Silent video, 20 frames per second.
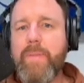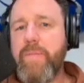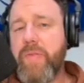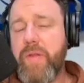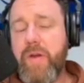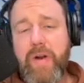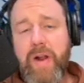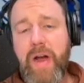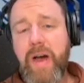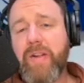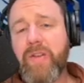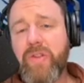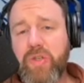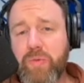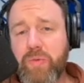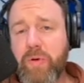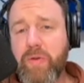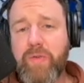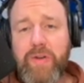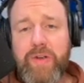They're not a
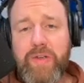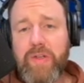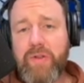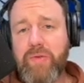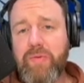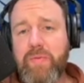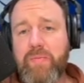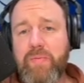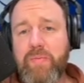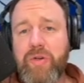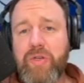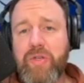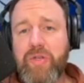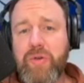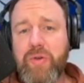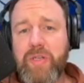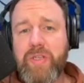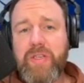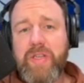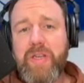super efficient 3-point
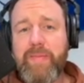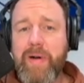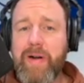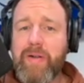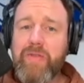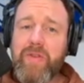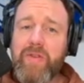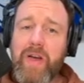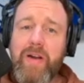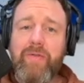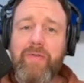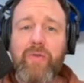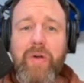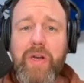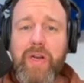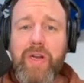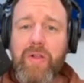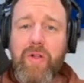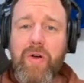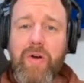shooting team outside of
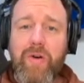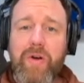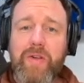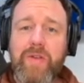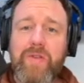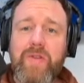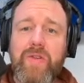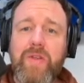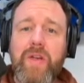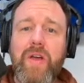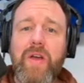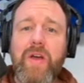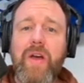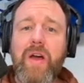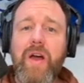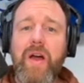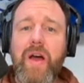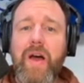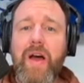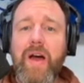Green and Lawrence,
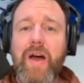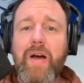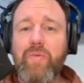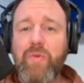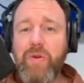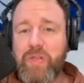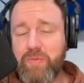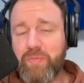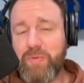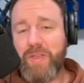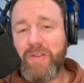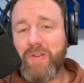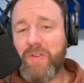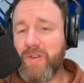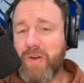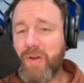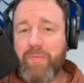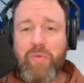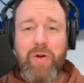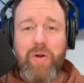which means
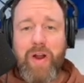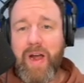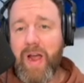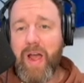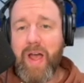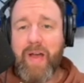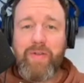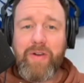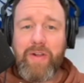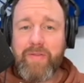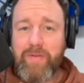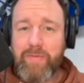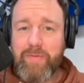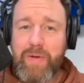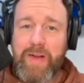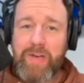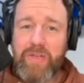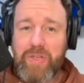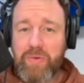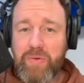someone I haven't even
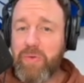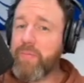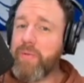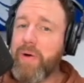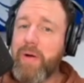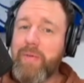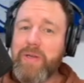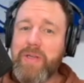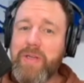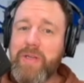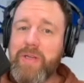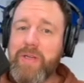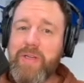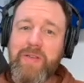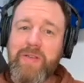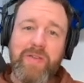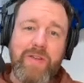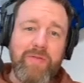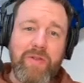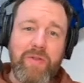mentioned will probably hit
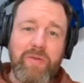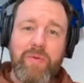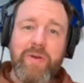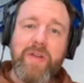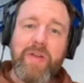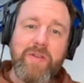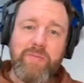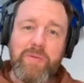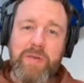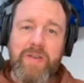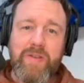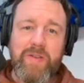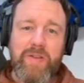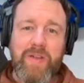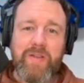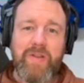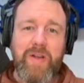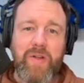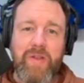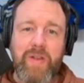7 threes because
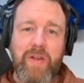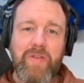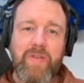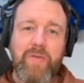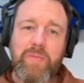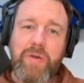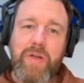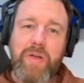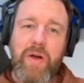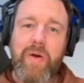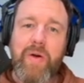that's how things have been going.